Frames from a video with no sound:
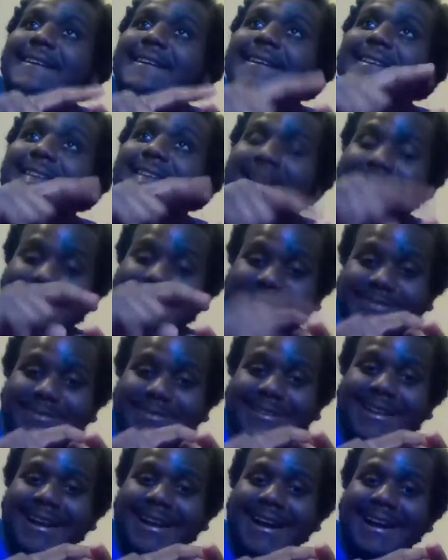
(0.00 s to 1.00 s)
Yeah, against the
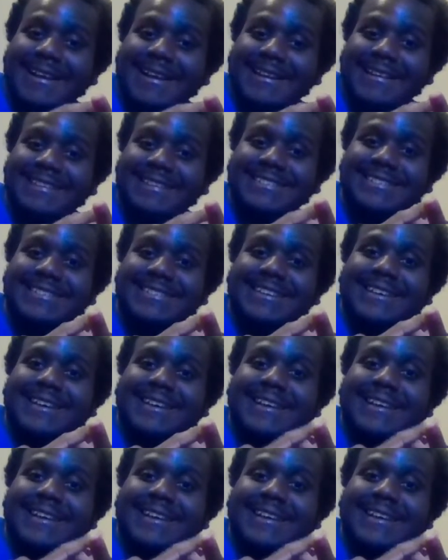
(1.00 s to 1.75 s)
Wakandans.